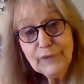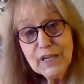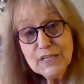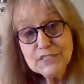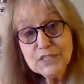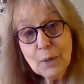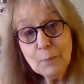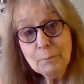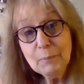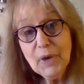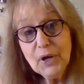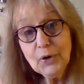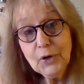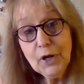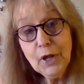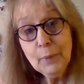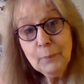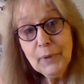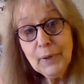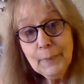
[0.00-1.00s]
something better
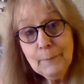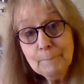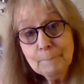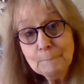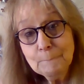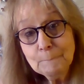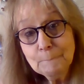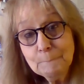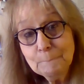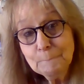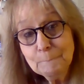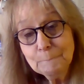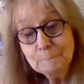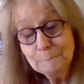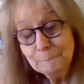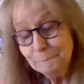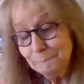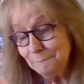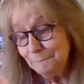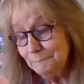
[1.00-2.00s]
coming.
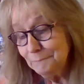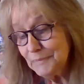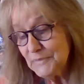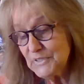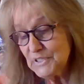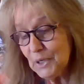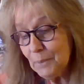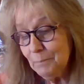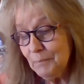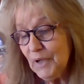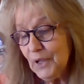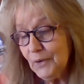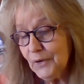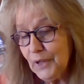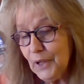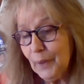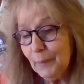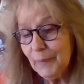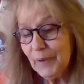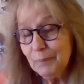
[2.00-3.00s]
Something better
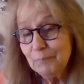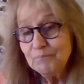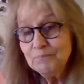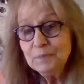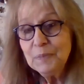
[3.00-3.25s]
coming.